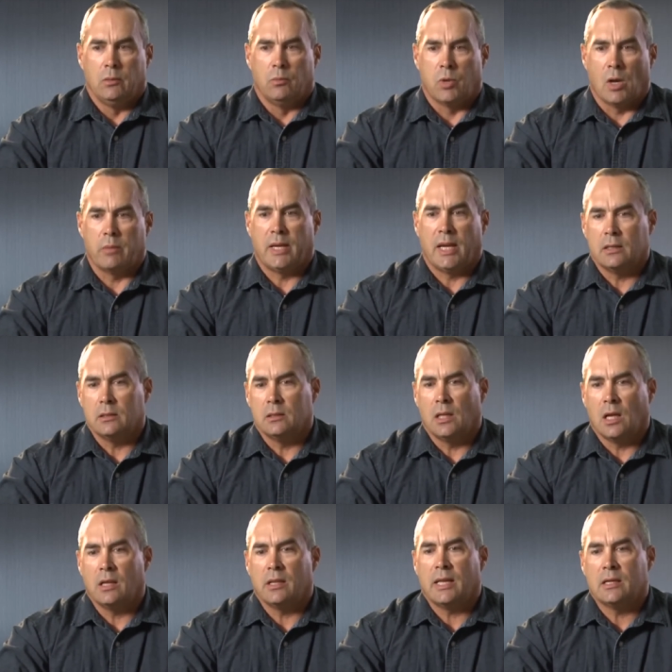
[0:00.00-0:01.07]
Probably had a
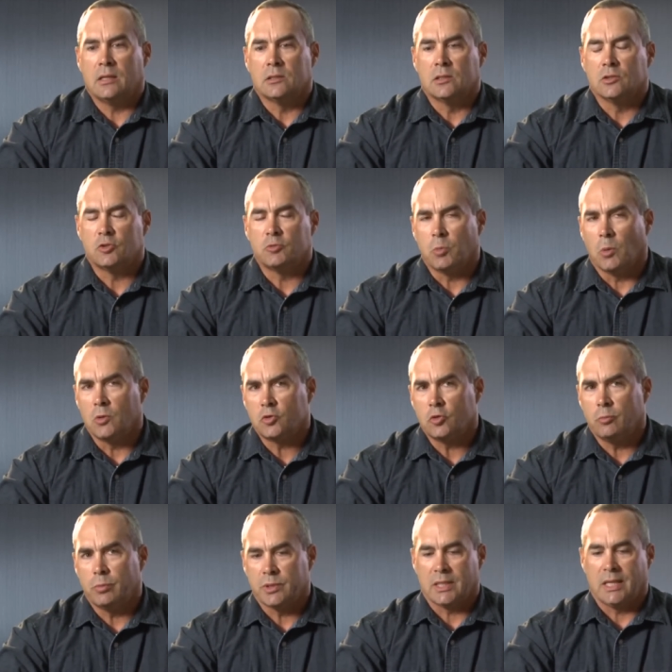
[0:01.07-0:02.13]
lot of that at our
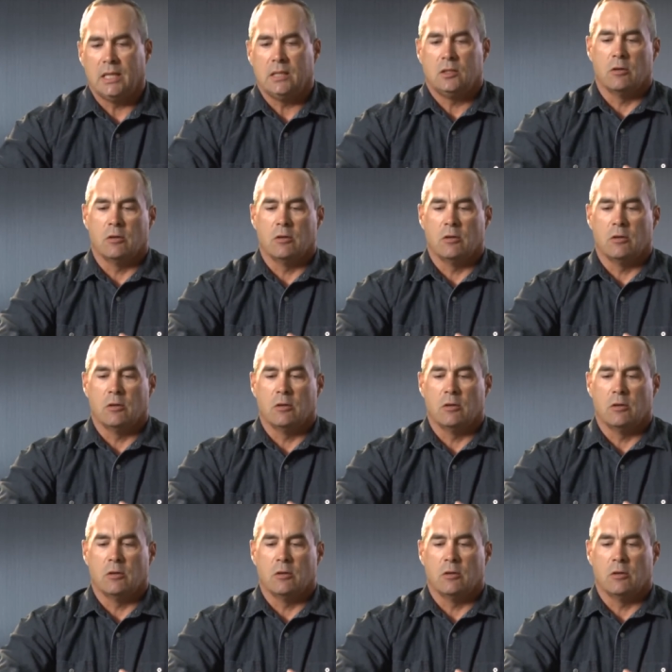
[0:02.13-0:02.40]
disposal, but again,